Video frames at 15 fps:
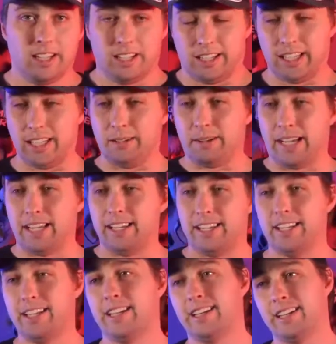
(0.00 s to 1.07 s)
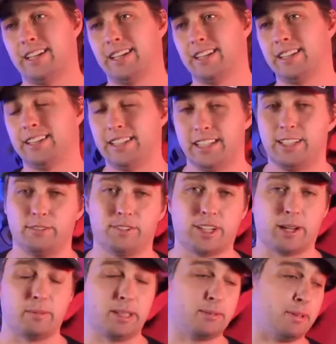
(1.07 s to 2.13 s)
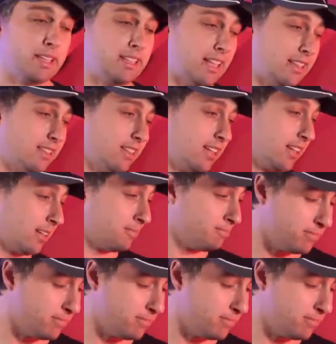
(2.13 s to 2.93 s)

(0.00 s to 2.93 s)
Anyway, thank you for coming to my TED Talk.